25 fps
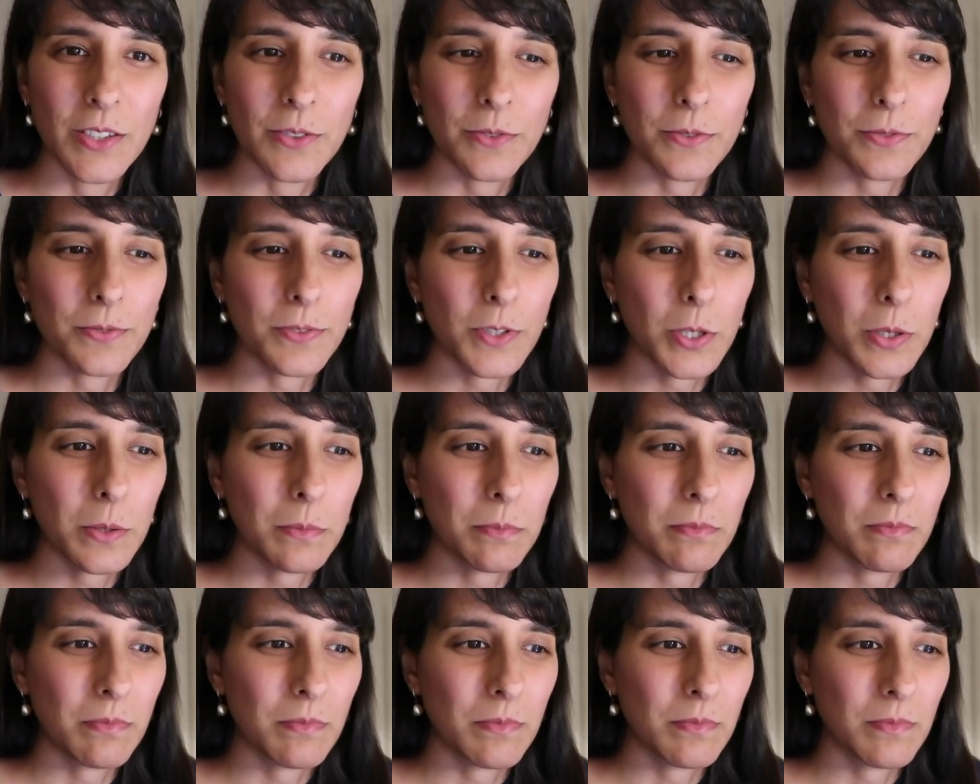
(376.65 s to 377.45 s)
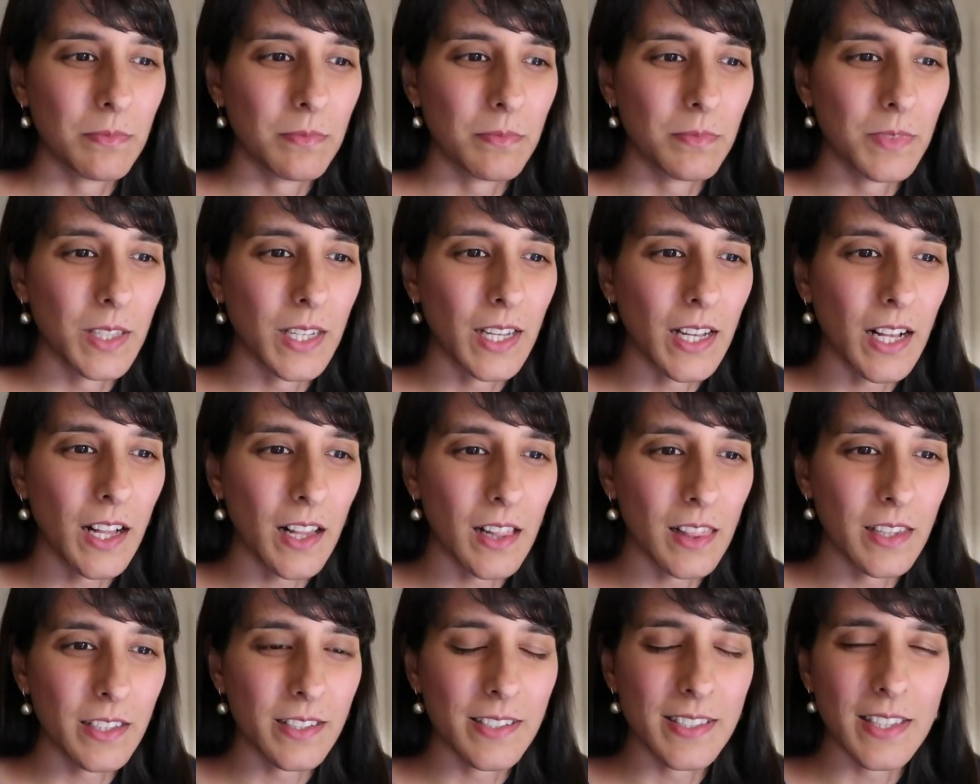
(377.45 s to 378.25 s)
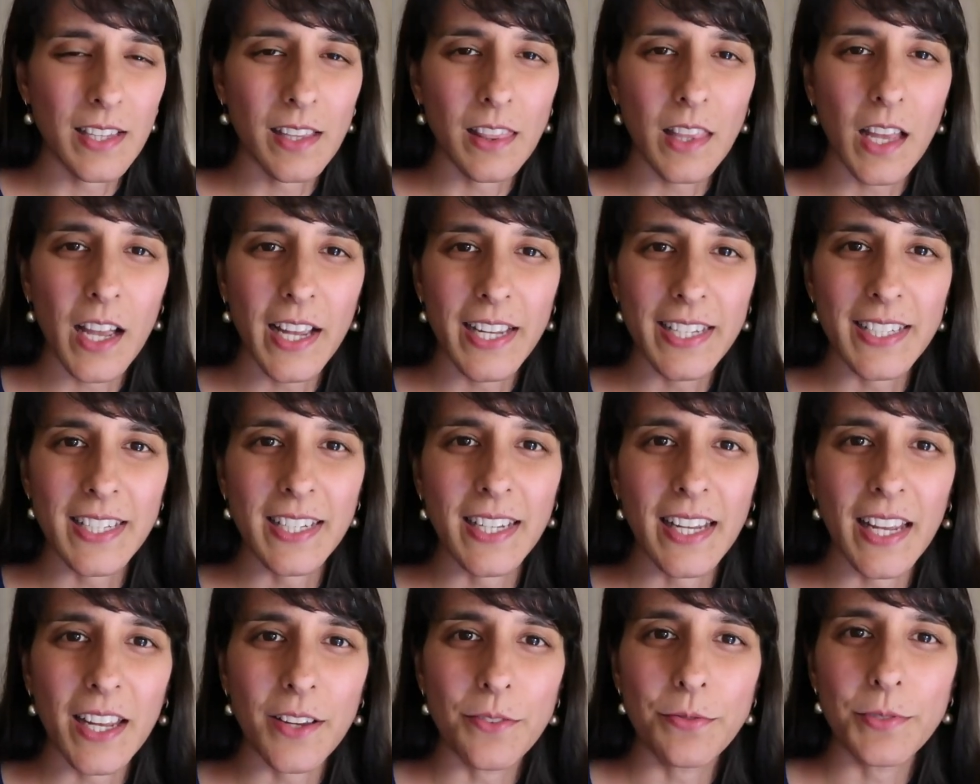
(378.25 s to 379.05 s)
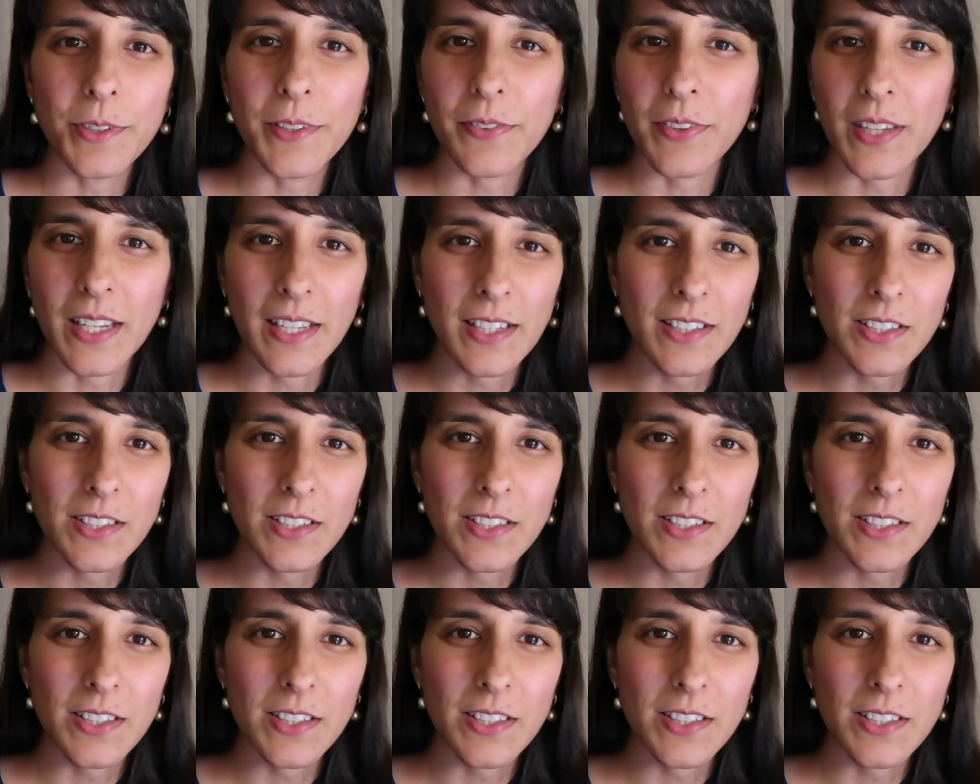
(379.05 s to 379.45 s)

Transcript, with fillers: from the colors, the lighting, everything.